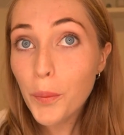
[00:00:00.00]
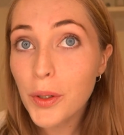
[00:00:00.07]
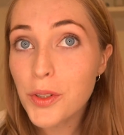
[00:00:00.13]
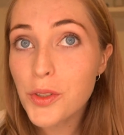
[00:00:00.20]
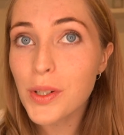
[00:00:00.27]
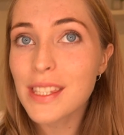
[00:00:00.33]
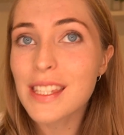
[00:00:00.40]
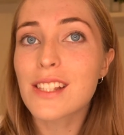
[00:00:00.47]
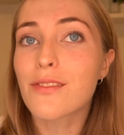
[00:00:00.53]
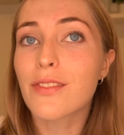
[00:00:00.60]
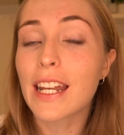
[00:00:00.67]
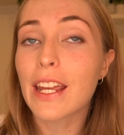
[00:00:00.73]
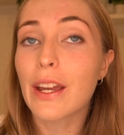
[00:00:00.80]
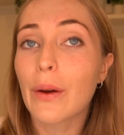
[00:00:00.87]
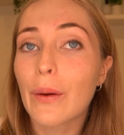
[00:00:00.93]
you enjoyed this
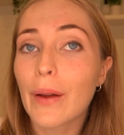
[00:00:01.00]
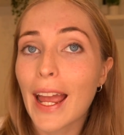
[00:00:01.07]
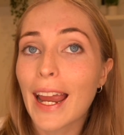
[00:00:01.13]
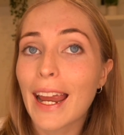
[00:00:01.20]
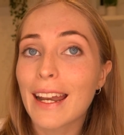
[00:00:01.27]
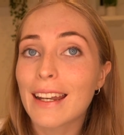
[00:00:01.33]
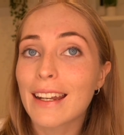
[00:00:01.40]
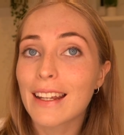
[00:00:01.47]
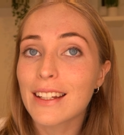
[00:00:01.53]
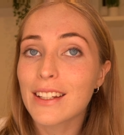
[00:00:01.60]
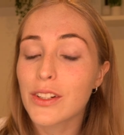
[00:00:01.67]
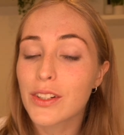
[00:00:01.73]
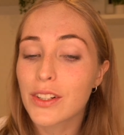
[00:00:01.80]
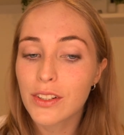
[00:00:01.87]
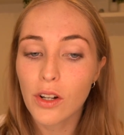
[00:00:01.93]
video and
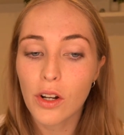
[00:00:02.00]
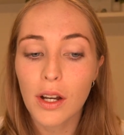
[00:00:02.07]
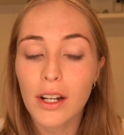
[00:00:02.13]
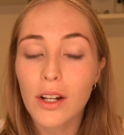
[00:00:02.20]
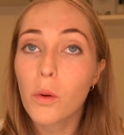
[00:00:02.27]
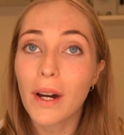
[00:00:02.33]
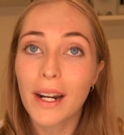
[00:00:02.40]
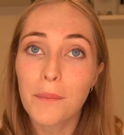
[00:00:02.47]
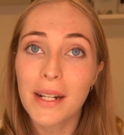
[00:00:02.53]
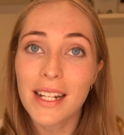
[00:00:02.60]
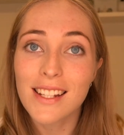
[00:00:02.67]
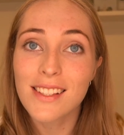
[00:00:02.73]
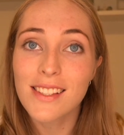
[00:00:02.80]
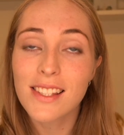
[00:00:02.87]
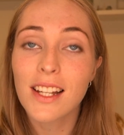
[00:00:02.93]
you got quite a bit of
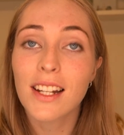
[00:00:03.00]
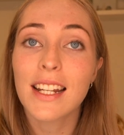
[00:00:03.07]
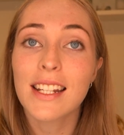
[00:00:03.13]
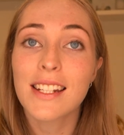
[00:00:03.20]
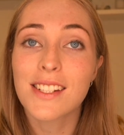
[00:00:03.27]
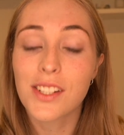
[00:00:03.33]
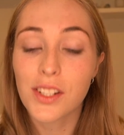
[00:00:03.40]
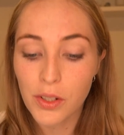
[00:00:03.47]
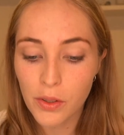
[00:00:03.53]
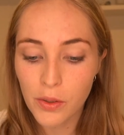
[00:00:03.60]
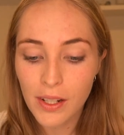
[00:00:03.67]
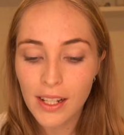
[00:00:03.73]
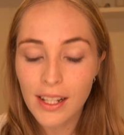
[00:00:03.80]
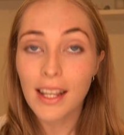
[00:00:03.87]
insight into